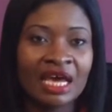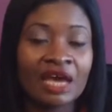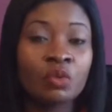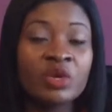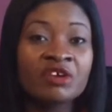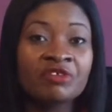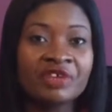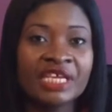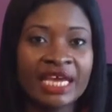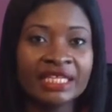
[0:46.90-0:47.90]
and we
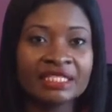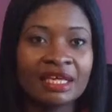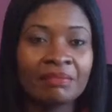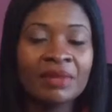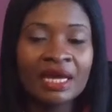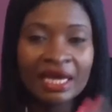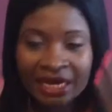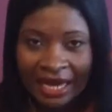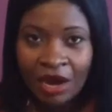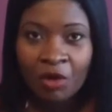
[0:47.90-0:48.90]
create them
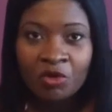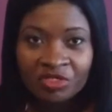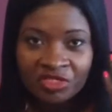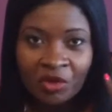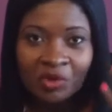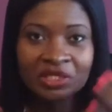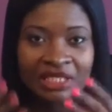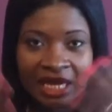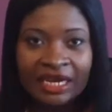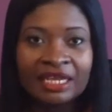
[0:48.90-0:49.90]
in our own
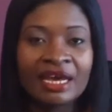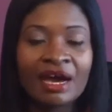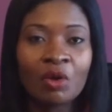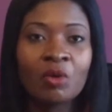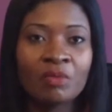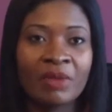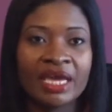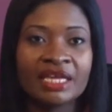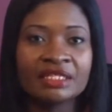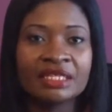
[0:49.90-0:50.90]
thoughts and in our own
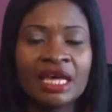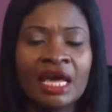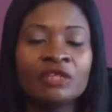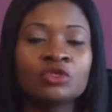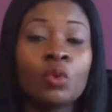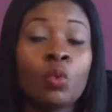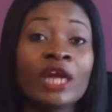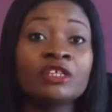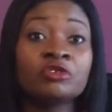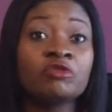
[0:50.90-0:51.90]
minds. And so
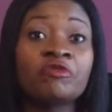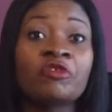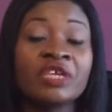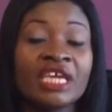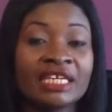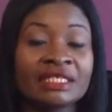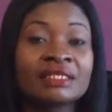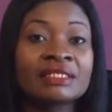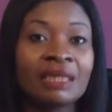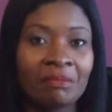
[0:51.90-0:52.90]
once you've
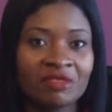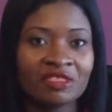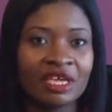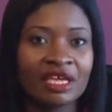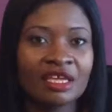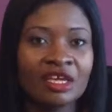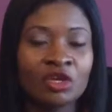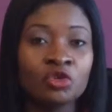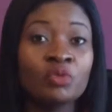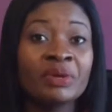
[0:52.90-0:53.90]
created something,
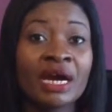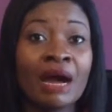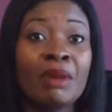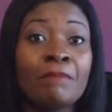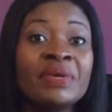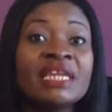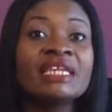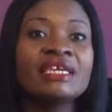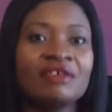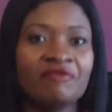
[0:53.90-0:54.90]
you become a
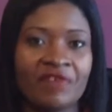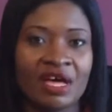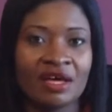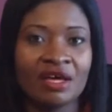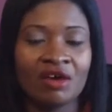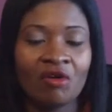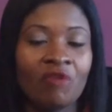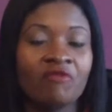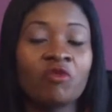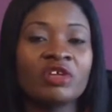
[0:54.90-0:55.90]
believer
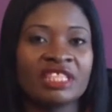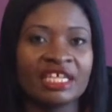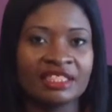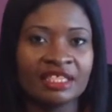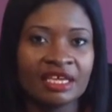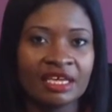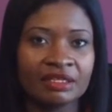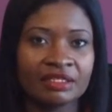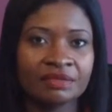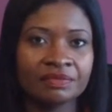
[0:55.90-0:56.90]
of what that thing
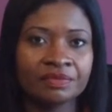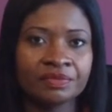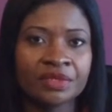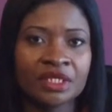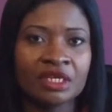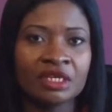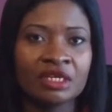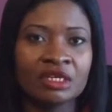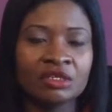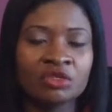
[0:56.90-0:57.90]
is.
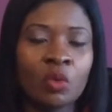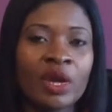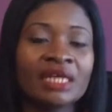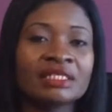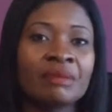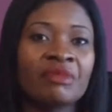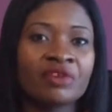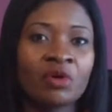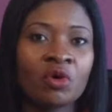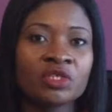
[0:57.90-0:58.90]
So what are some of
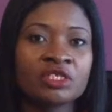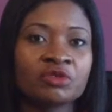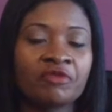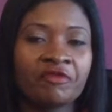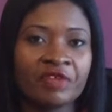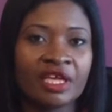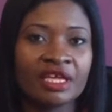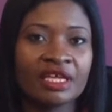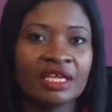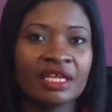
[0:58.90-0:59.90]
the causes of fear?
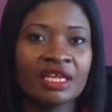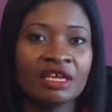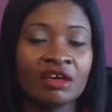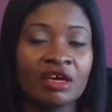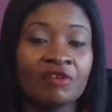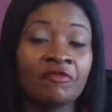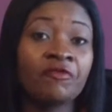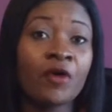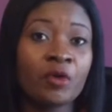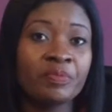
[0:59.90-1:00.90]

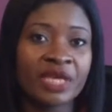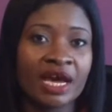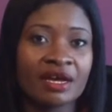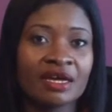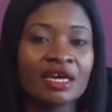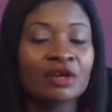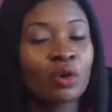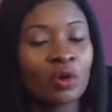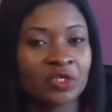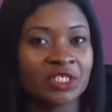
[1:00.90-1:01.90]
Phobia can
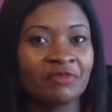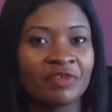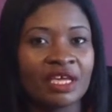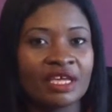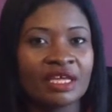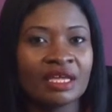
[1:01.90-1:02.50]
cause fear.